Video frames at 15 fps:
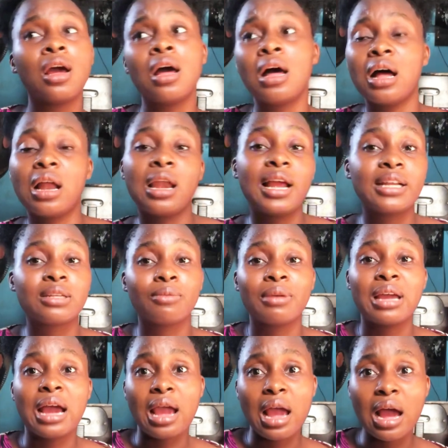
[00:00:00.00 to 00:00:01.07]
I like the way
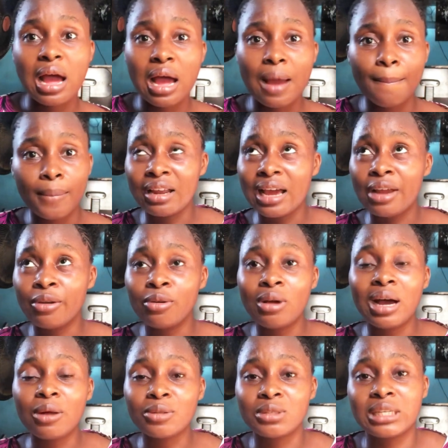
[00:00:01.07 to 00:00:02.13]
I am. I don't know
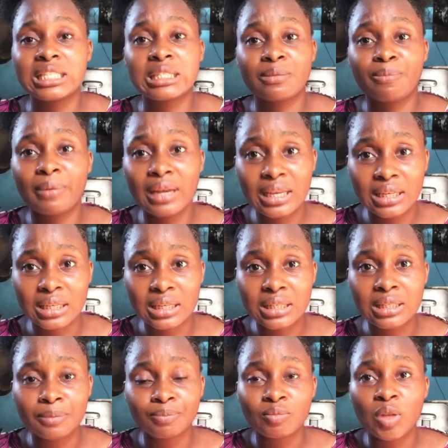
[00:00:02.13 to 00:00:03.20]
how to explain it,
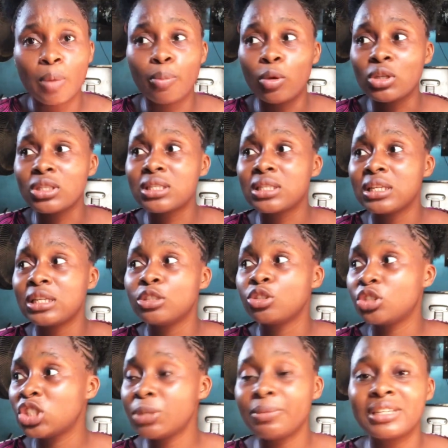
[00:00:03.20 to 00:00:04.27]
but
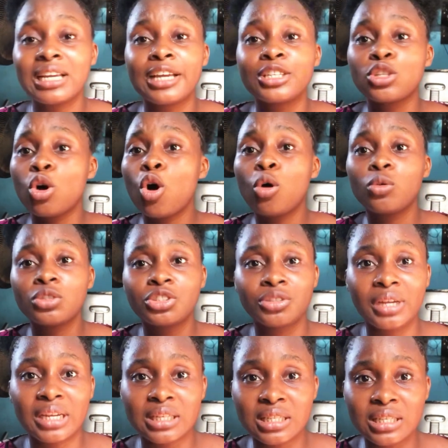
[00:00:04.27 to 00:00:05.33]
social media is all
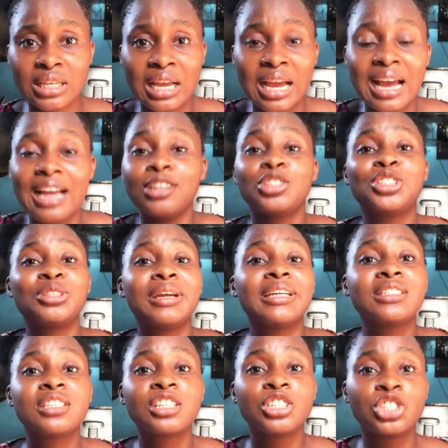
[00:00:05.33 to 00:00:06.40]
trends, and
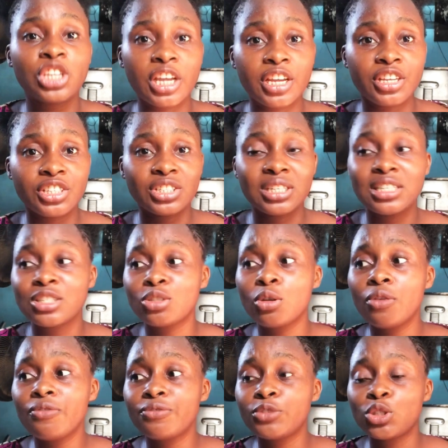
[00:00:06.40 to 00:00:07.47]
trends change. It's
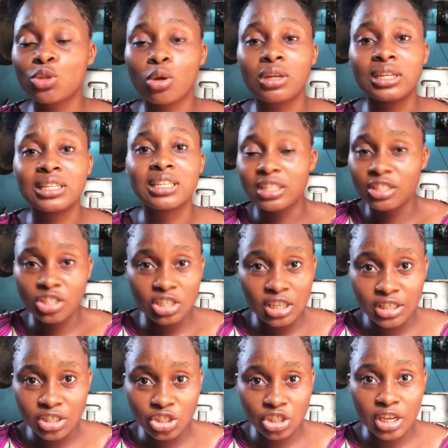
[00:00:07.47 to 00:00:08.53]
not solid.
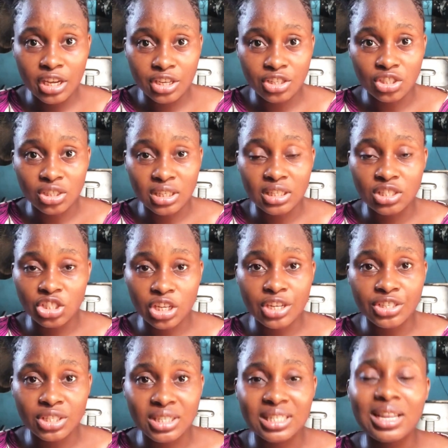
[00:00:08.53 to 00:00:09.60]
It
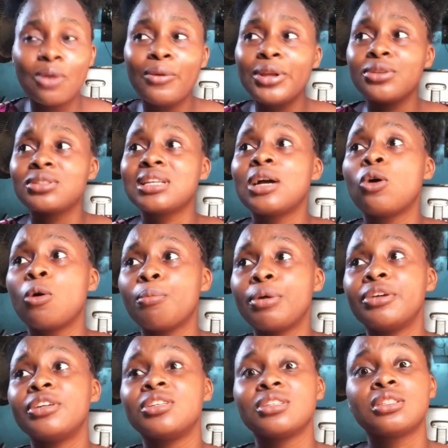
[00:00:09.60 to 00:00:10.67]
changes. Now when you start
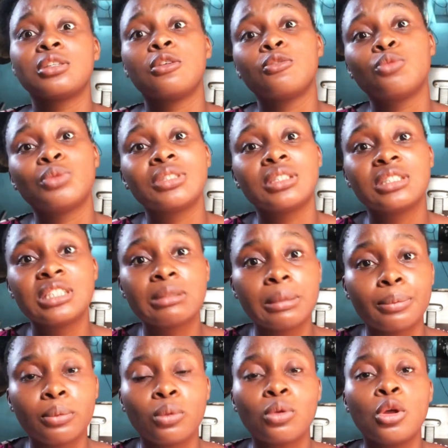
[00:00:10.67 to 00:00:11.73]
comparing yourself with these
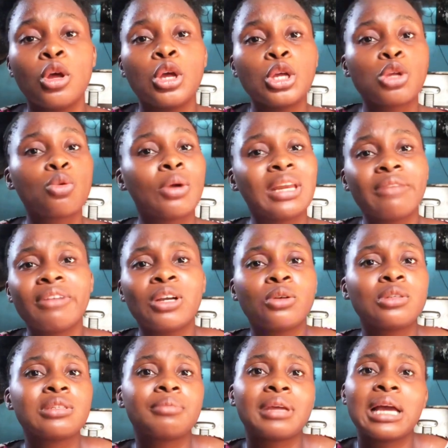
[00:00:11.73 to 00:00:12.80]
people, you are never
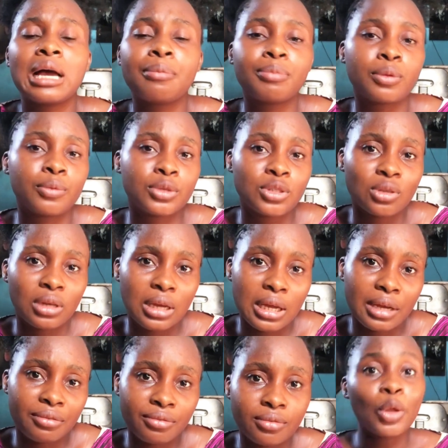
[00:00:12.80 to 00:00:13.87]
going to be happy with your
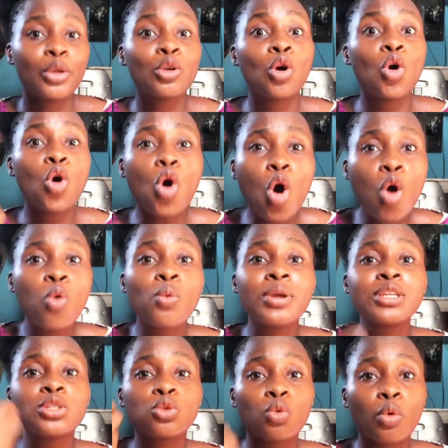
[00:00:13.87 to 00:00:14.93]
life. You're
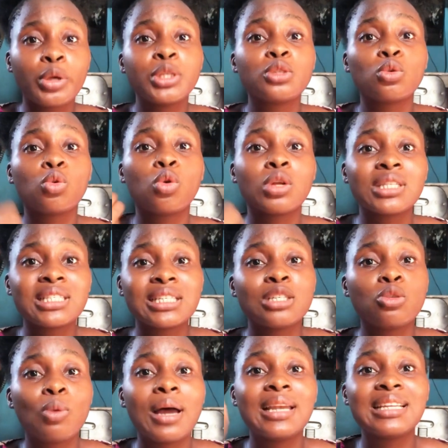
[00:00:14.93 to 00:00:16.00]
always going to
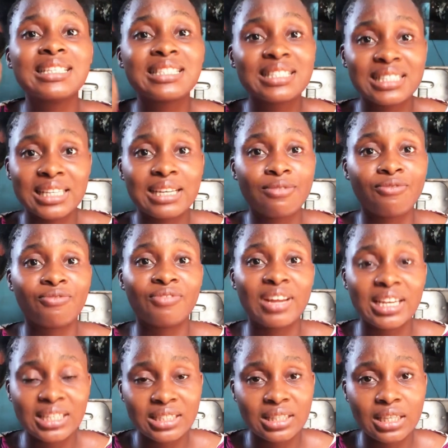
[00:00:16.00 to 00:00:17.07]
continually seek
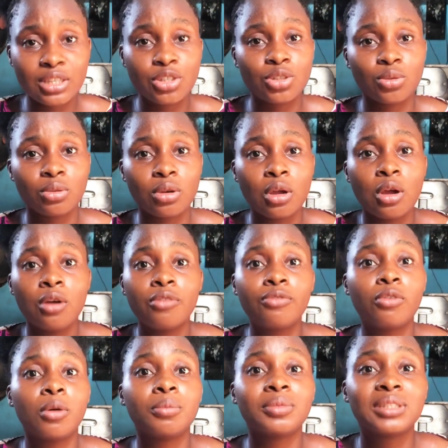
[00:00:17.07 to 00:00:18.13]
validation
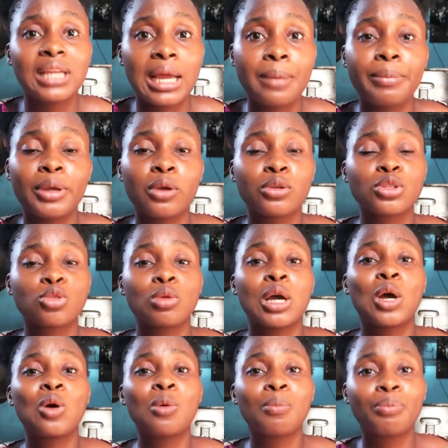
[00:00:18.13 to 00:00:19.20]
from them, because you are
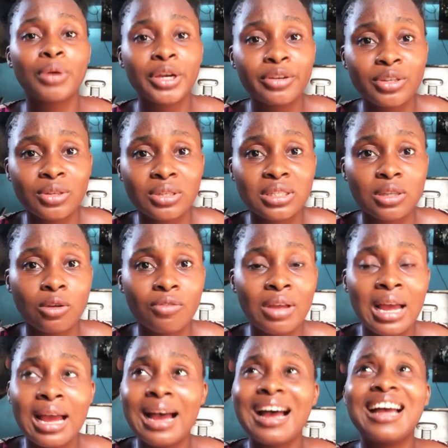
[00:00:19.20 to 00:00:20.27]
comparing yourself
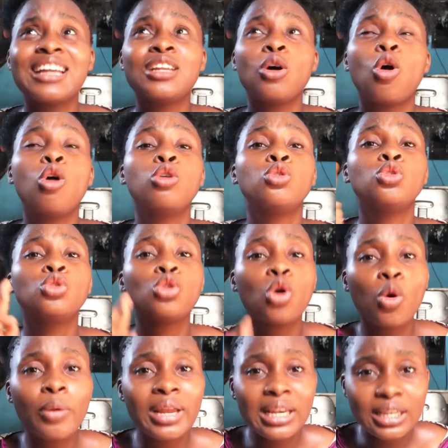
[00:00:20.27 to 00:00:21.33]
and
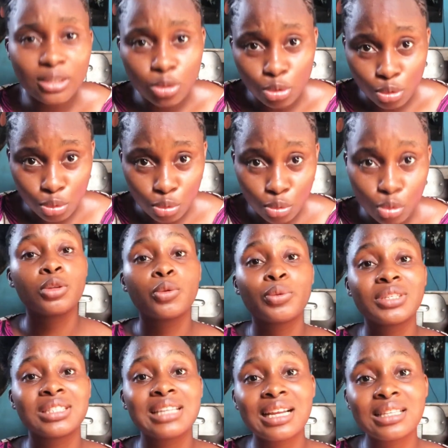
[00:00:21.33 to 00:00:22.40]
unknowingly to you, you will
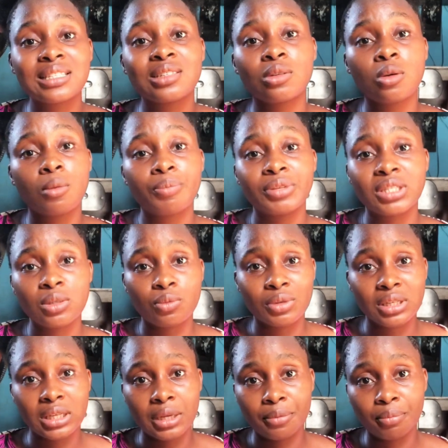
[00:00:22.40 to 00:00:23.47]
start competing
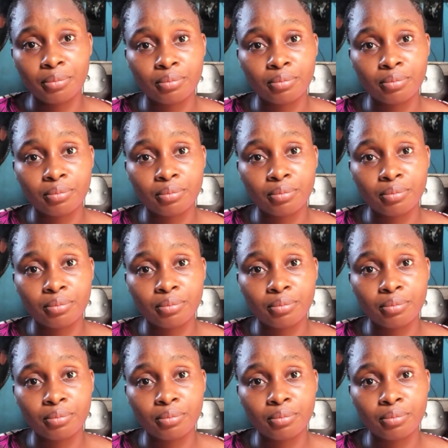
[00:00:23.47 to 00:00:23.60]
with them.